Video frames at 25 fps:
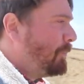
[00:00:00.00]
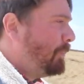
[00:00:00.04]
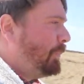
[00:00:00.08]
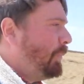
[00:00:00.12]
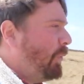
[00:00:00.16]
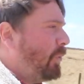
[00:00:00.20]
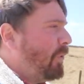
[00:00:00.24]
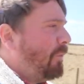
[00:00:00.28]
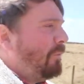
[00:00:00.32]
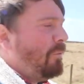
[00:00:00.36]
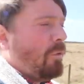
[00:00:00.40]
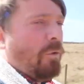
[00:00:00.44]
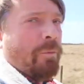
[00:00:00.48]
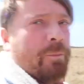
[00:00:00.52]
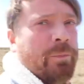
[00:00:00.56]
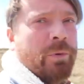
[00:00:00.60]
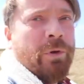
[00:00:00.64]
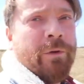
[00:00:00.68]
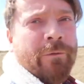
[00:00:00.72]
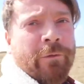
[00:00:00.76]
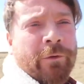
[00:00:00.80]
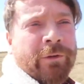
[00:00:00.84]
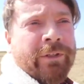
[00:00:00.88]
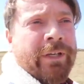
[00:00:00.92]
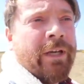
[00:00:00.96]
Beautiful,
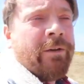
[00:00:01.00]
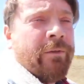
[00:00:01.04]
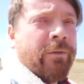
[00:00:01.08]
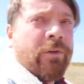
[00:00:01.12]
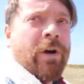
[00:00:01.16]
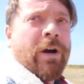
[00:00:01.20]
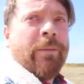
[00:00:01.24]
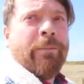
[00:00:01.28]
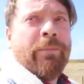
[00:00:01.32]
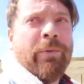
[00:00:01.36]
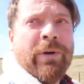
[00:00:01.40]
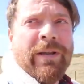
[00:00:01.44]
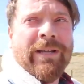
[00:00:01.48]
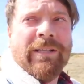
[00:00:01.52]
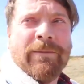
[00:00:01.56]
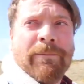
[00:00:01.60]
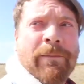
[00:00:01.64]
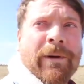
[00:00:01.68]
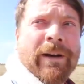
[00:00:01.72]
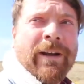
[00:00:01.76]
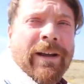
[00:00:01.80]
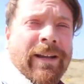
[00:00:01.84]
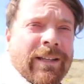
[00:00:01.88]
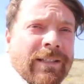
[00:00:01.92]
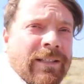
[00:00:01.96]
beautiful day. We've got a breeze,
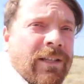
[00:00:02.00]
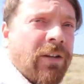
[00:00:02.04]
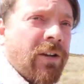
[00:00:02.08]
but it is